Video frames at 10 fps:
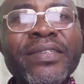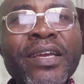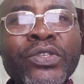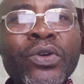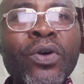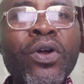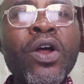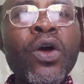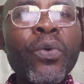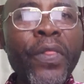sector
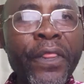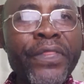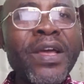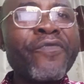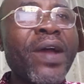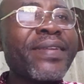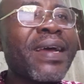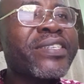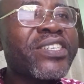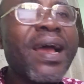with the
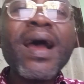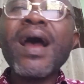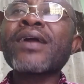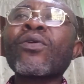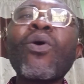financial and